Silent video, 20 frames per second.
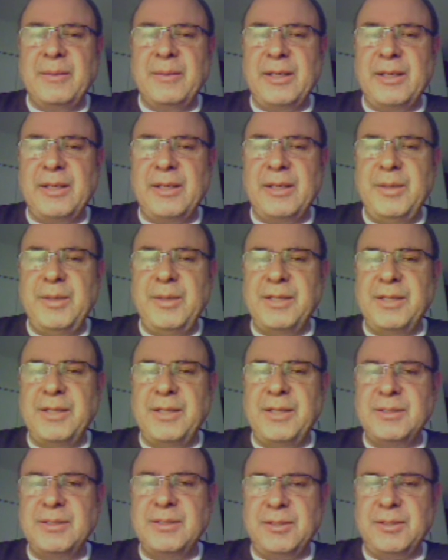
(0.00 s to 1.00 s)
Command,
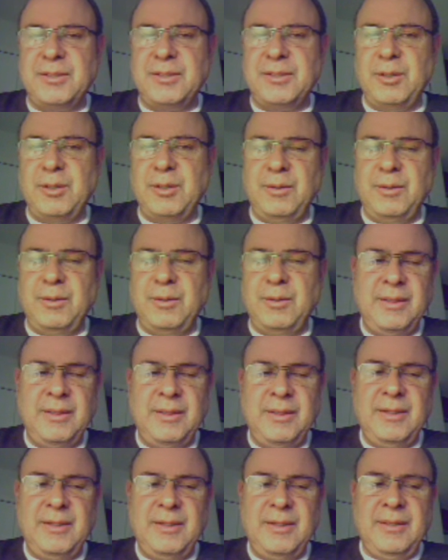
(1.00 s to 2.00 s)
communications, and control
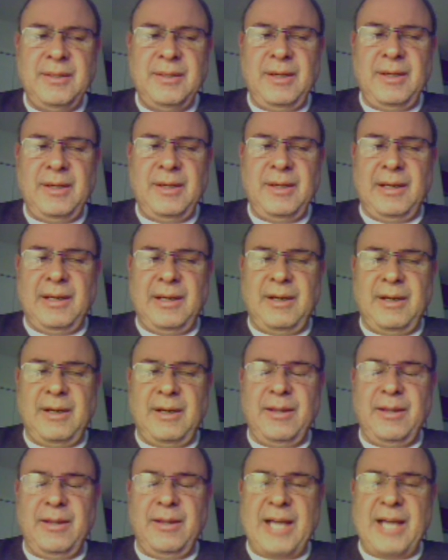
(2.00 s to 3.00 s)

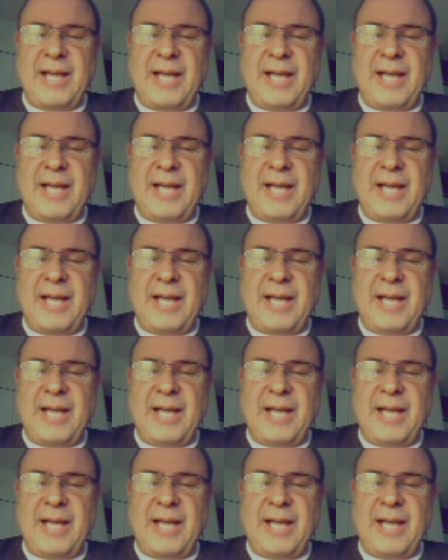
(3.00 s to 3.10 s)
are